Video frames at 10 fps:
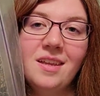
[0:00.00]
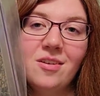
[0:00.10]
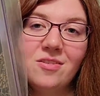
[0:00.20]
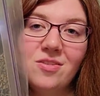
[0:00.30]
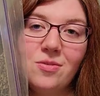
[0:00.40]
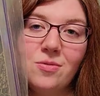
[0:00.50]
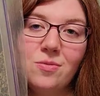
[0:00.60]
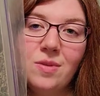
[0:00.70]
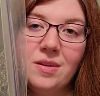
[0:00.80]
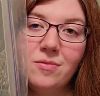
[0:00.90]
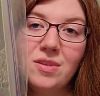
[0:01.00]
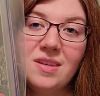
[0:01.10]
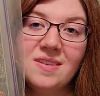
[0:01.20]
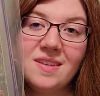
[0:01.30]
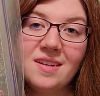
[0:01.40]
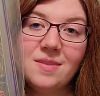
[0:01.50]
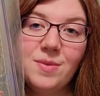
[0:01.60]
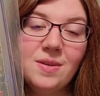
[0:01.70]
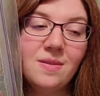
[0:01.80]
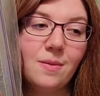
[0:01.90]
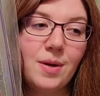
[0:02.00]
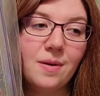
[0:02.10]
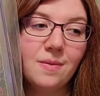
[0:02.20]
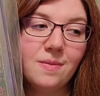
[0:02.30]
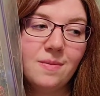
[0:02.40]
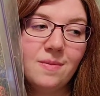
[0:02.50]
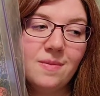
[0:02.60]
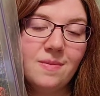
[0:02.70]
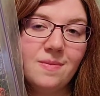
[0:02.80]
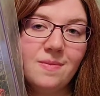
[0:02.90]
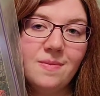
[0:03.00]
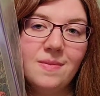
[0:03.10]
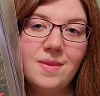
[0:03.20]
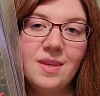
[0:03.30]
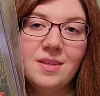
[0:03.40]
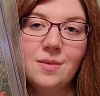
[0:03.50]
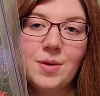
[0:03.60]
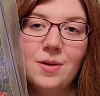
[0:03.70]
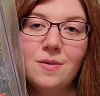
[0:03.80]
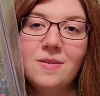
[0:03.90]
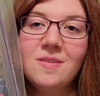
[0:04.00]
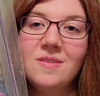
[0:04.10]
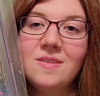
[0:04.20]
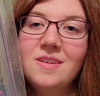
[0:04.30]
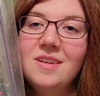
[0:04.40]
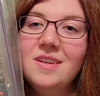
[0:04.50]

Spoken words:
also like really excites me about his appearance.